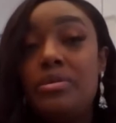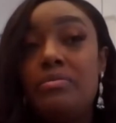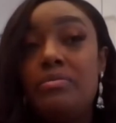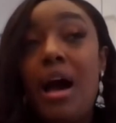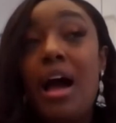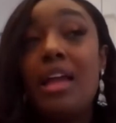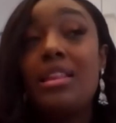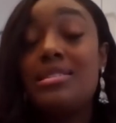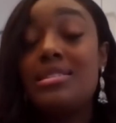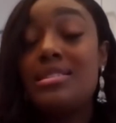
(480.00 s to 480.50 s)

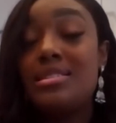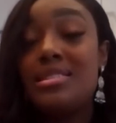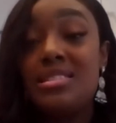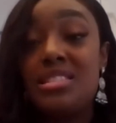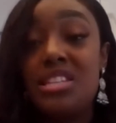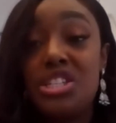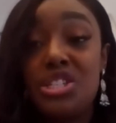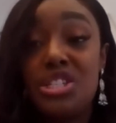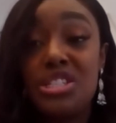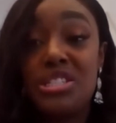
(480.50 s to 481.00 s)
policy
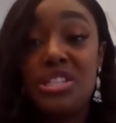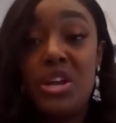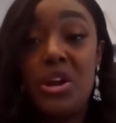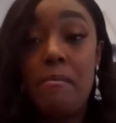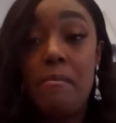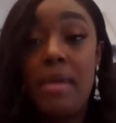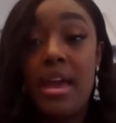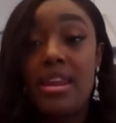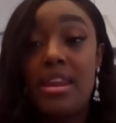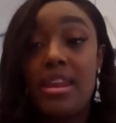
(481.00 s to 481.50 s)
decisions that
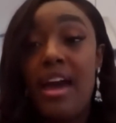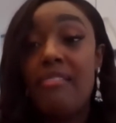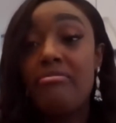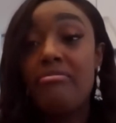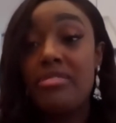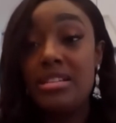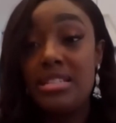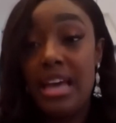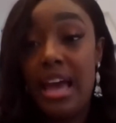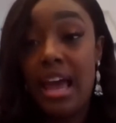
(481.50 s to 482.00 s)
are made
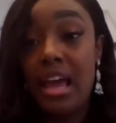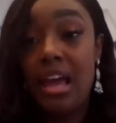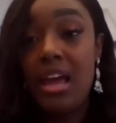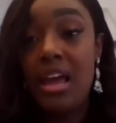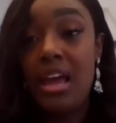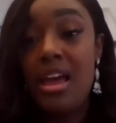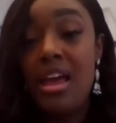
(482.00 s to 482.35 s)
every day.